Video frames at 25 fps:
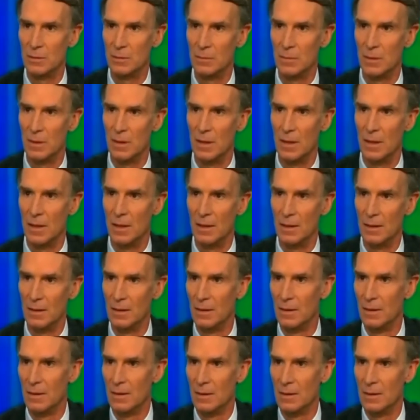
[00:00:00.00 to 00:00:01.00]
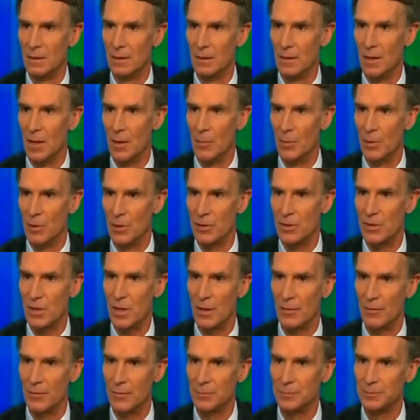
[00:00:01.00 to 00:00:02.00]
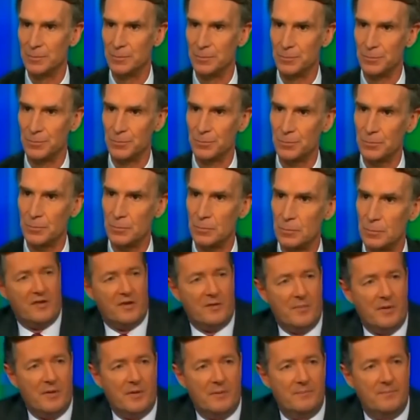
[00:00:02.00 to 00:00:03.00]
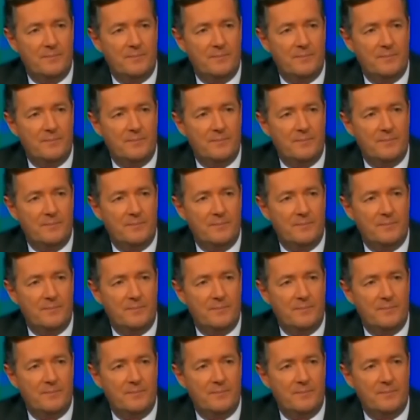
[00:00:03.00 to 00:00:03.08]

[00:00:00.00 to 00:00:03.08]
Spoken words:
And what do you put that rate down to, Bill?